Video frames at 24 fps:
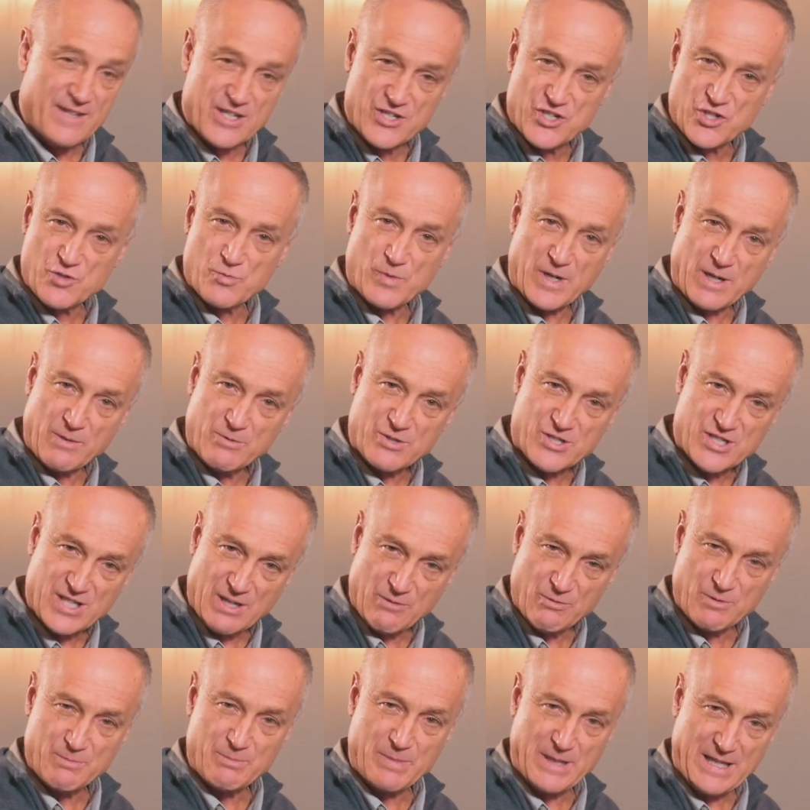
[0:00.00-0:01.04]
this is what he would say
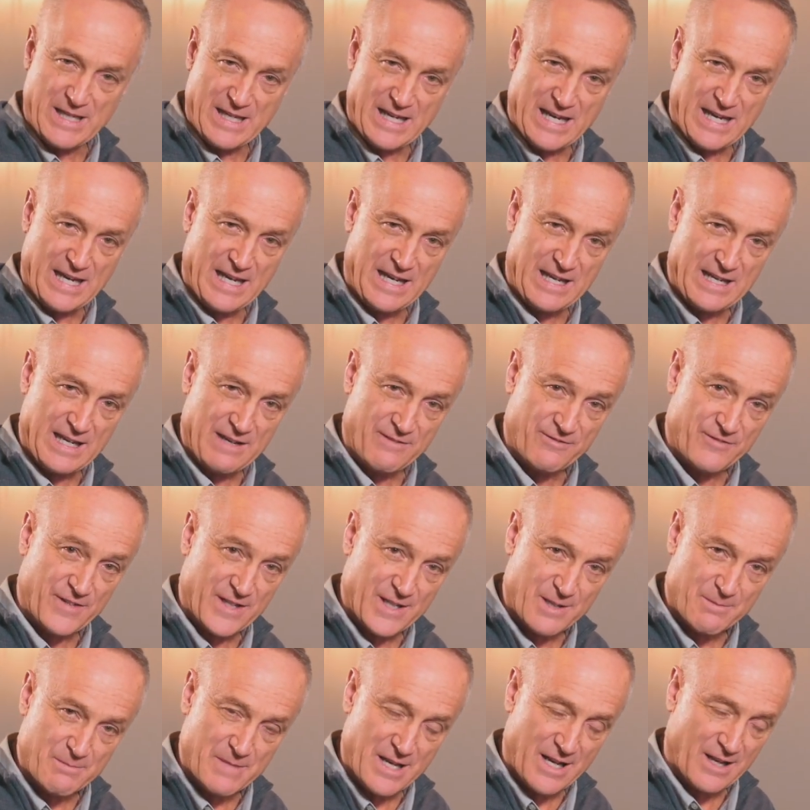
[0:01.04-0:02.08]
would be a
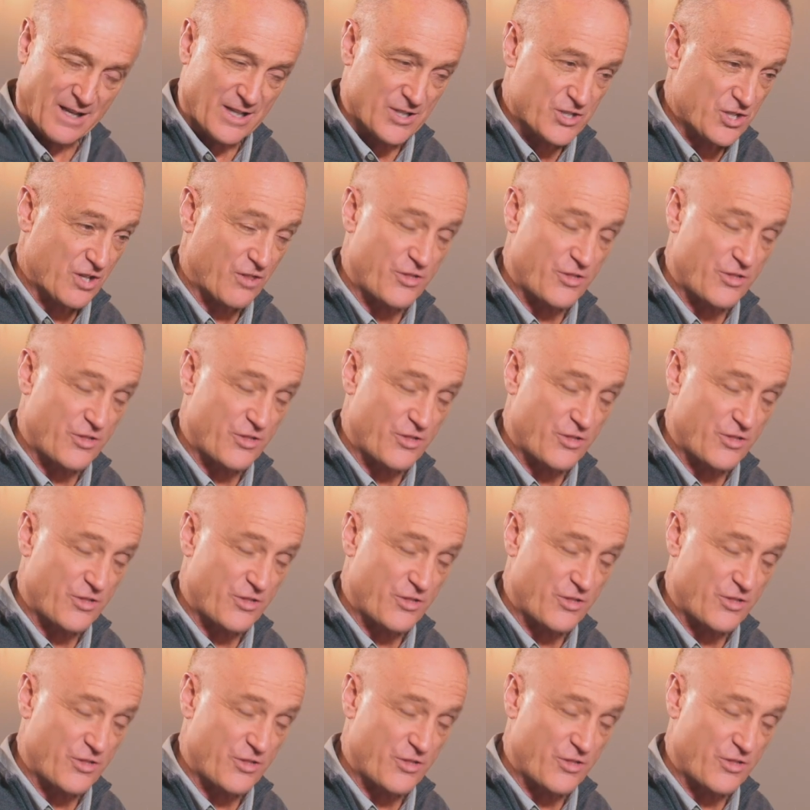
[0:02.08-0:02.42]
fundamentalist,